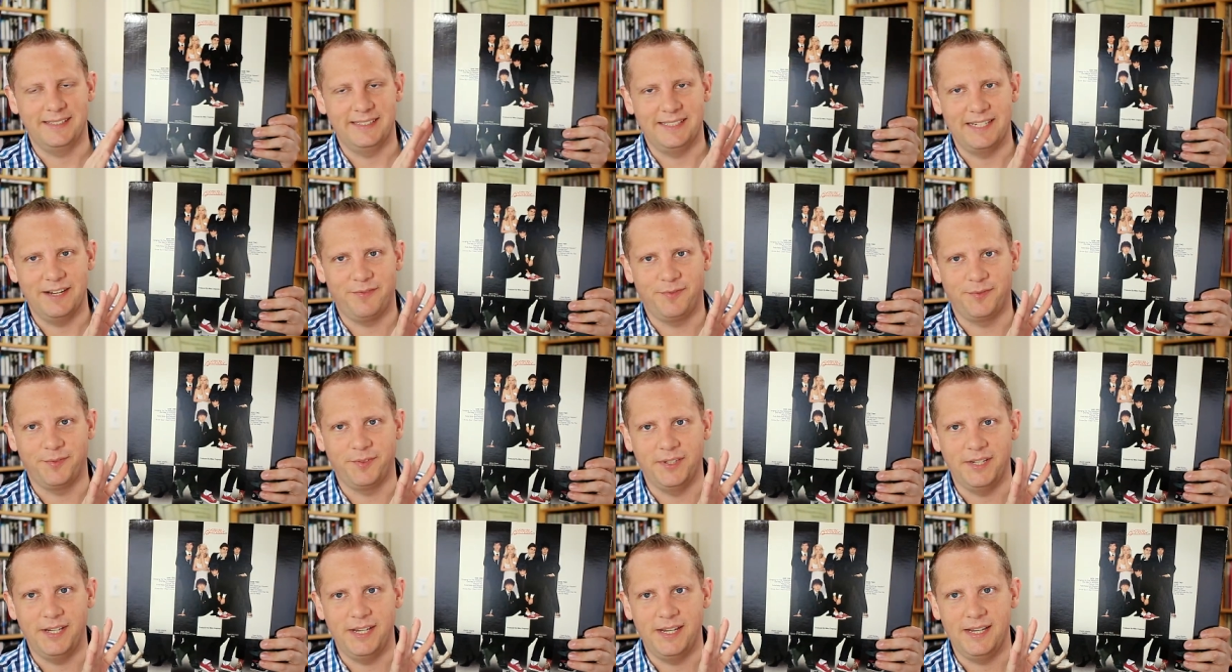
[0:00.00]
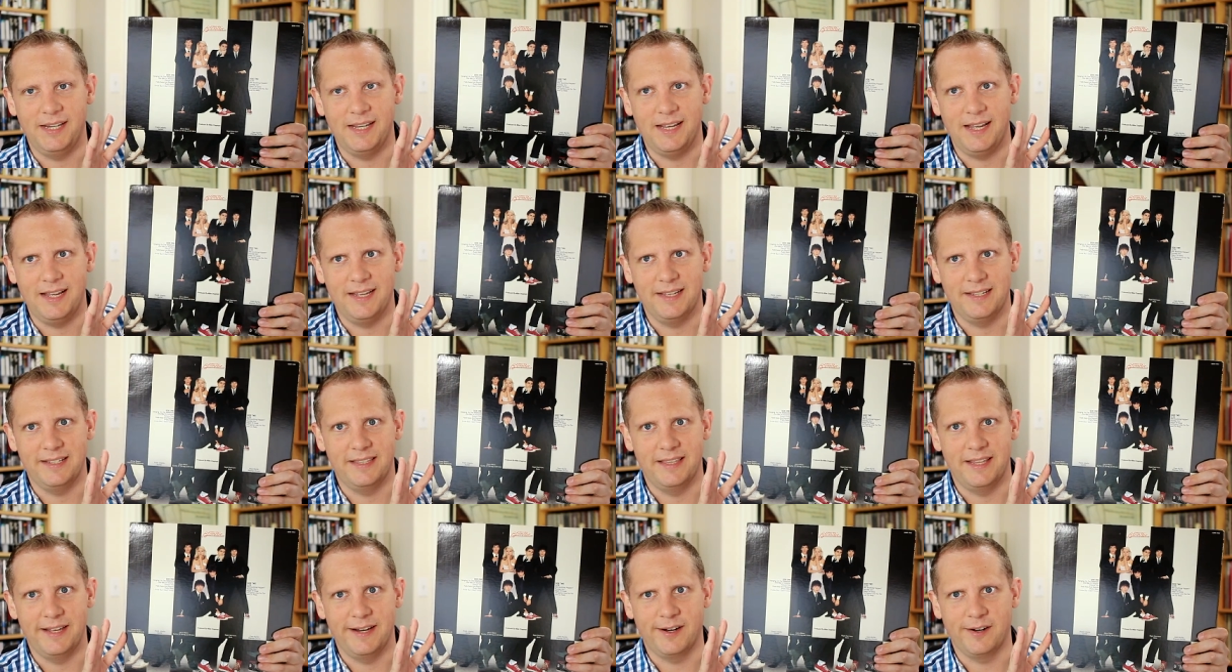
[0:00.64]
Definitely
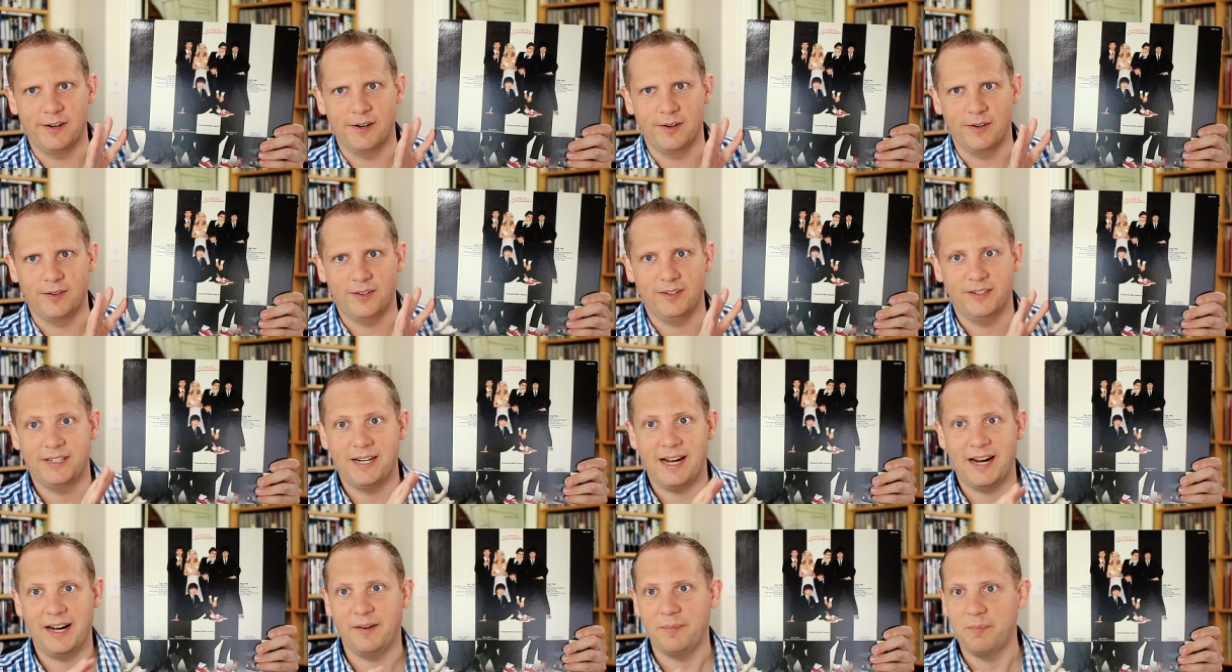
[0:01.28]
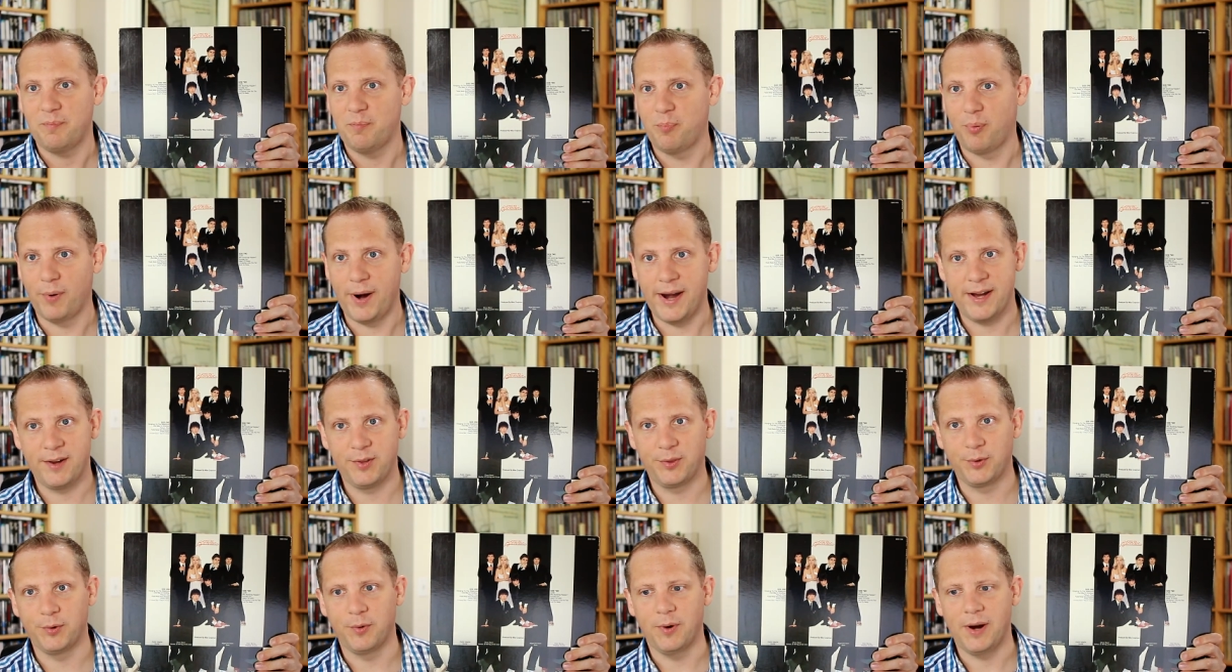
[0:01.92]
their kind of
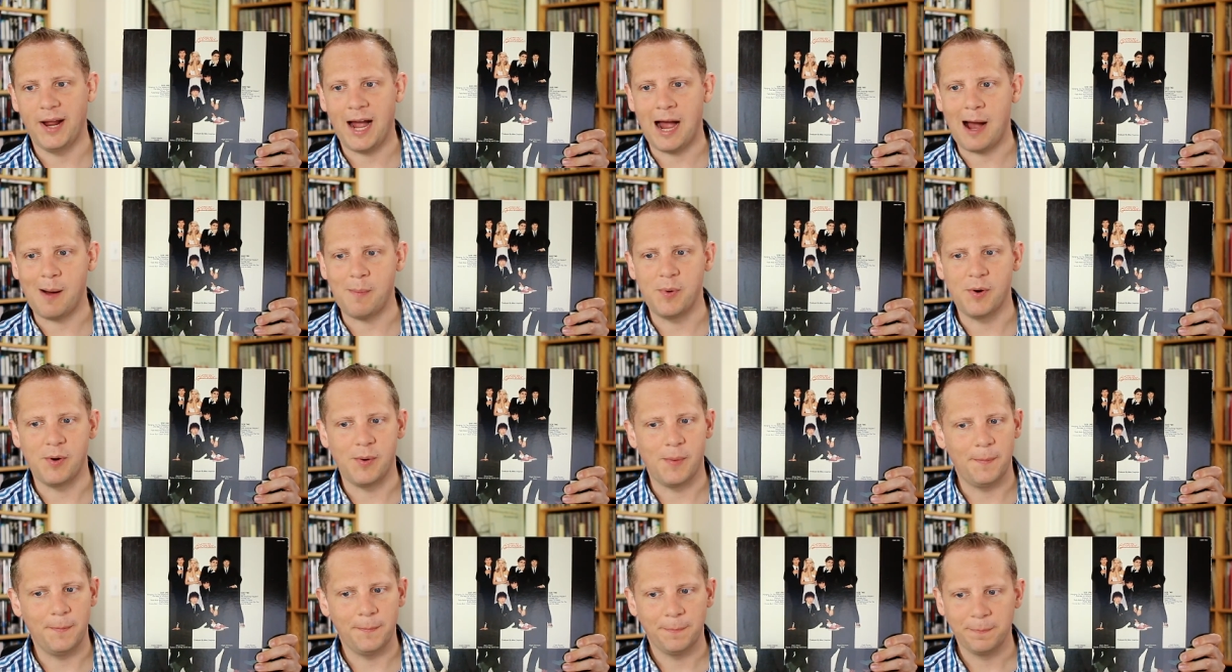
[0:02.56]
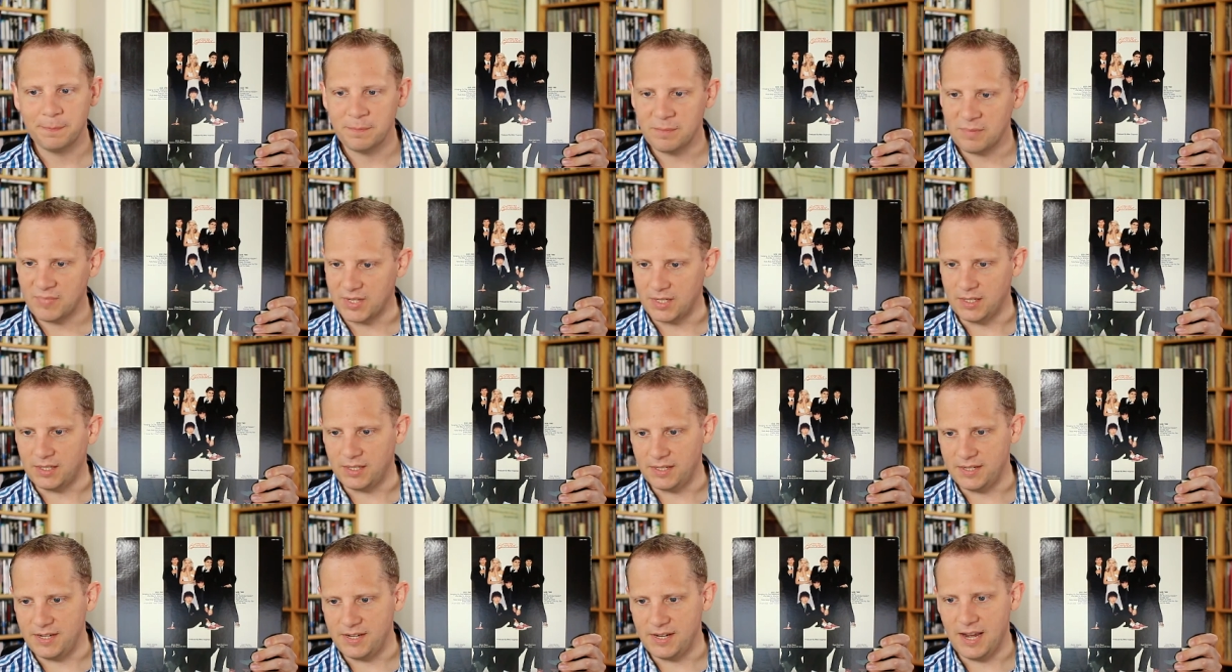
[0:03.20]
breakthrough album.
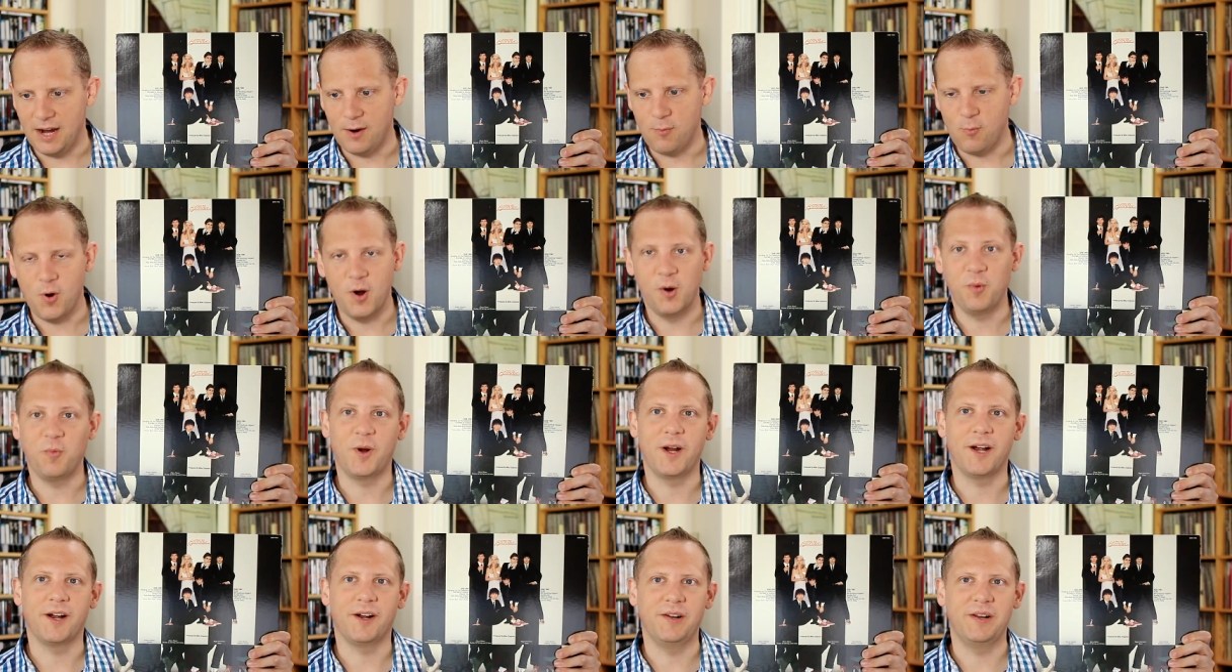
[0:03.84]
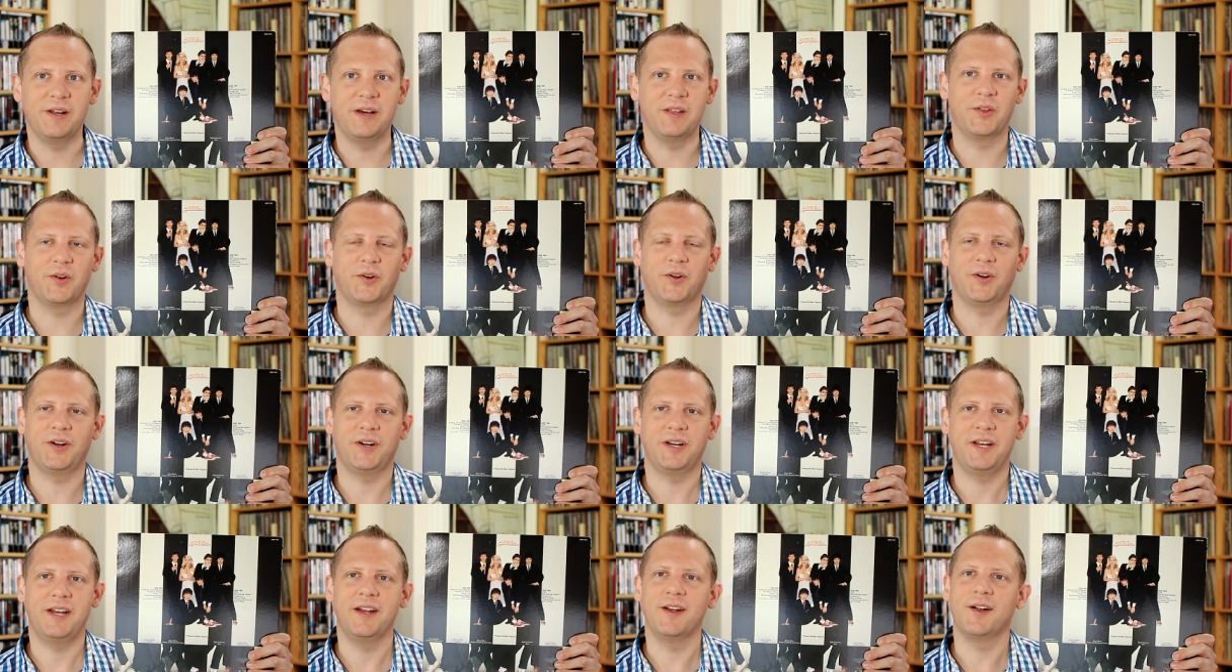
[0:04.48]
You got One Way or
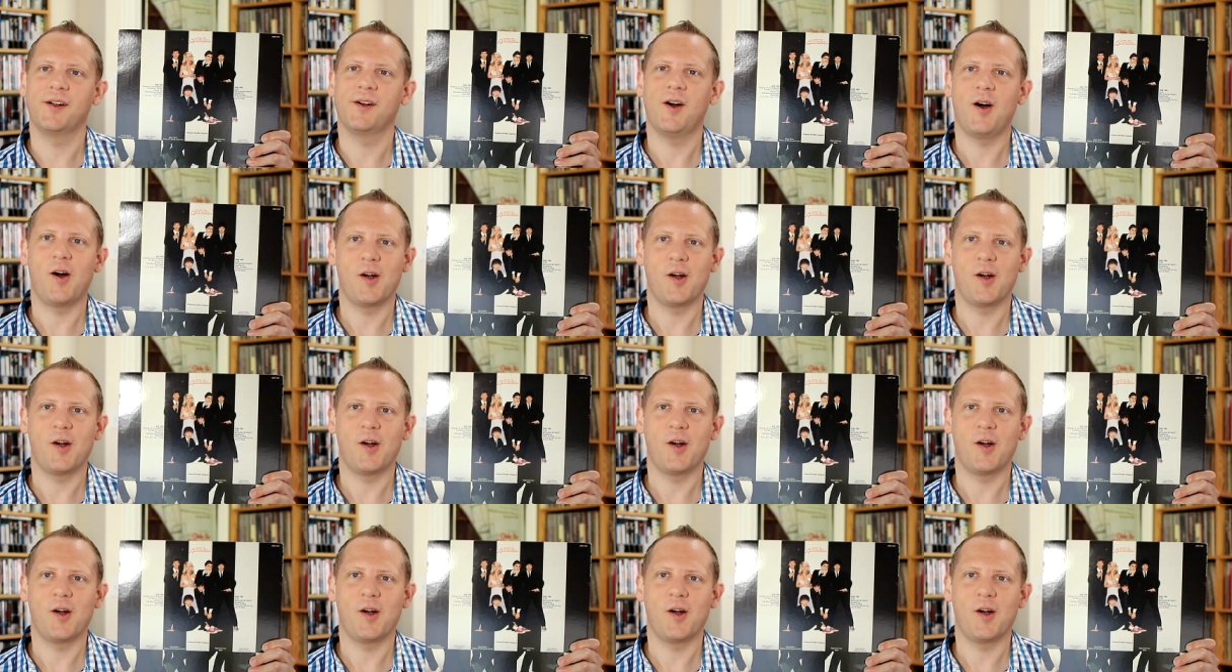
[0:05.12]
Another on here.